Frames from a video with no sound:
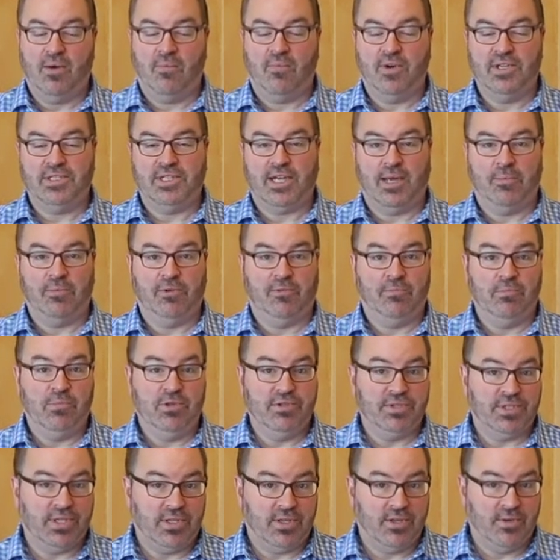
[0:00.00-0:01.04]
what type of
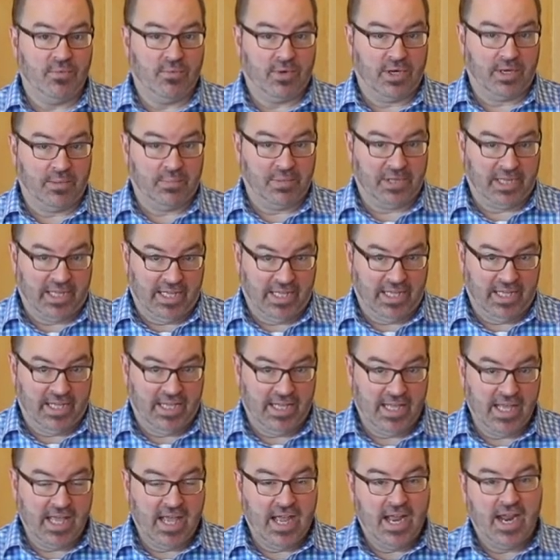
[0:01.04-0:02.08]
music you want to play,